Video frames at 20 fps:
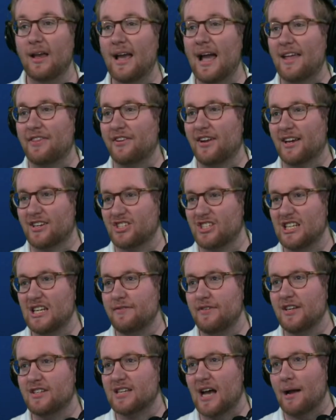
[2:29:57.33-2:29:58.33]
at the next
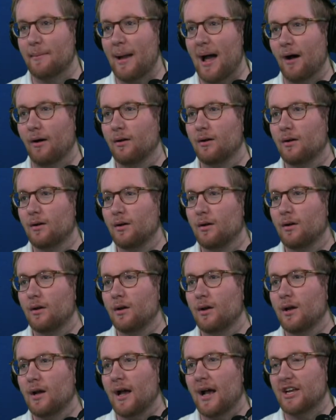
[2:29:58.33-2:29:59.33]
TV timeout.
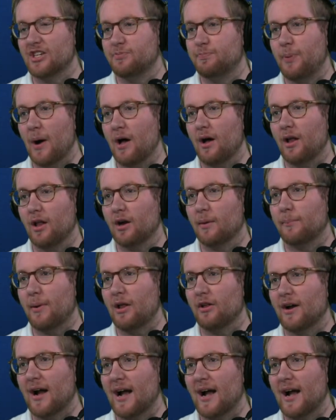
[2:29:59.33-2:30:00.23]
As Butler